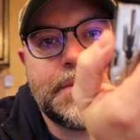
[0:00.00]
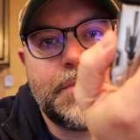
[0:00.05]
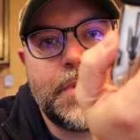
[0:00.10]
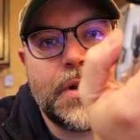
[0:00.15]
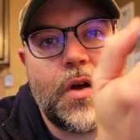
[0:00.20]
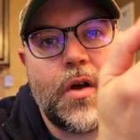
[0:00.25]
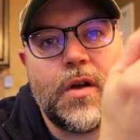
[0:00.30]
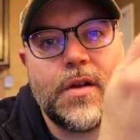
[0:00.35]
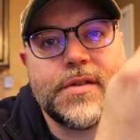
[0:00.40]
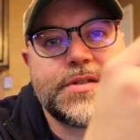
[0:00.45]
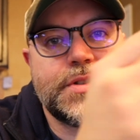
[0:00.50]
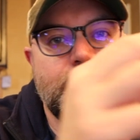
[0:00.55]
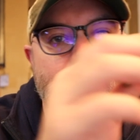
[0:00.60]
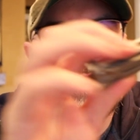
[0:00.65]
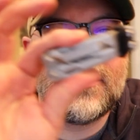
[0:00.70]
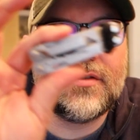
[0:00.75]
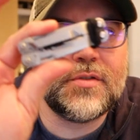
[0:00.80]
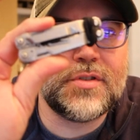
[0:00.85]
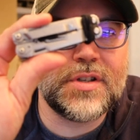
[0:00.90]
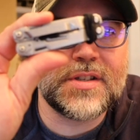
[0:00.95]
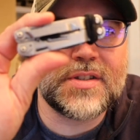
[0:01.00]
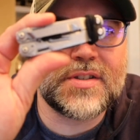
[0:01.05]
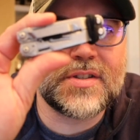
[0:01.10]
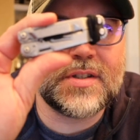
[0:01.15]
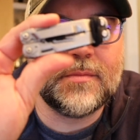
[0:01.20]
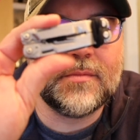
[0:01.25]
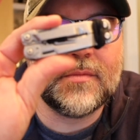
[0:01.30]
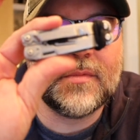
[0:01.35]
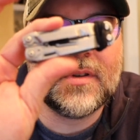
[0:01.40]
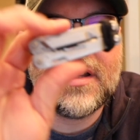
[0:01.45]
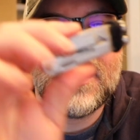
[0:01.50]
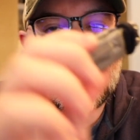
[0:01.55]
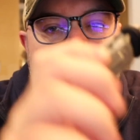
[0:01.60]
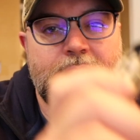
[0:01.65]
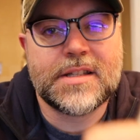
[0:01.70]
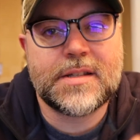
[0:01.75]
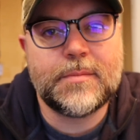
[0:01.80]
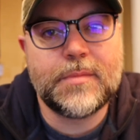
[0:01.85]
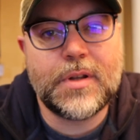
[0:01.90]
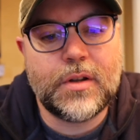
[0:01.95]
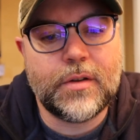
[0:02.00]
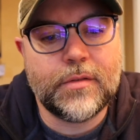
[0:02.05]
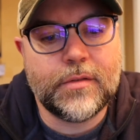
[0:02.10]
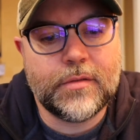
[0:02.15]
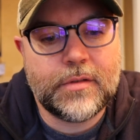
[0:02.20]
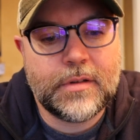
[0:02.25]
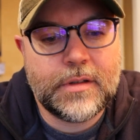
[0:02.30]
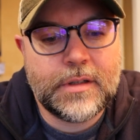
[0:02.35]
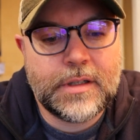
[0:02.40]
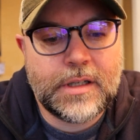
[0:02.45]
but also just some little